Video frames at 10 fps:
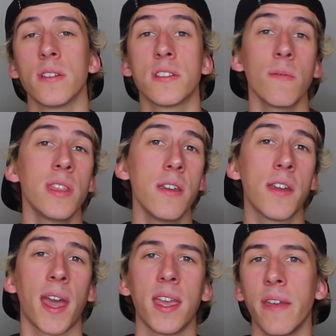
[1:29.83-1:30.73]
So in the
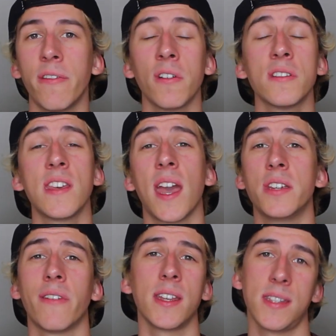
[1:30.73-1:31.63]
UK, if you're under the
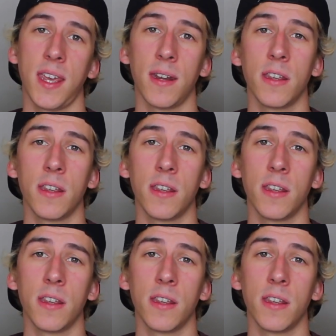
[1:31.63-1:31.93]
age of 18,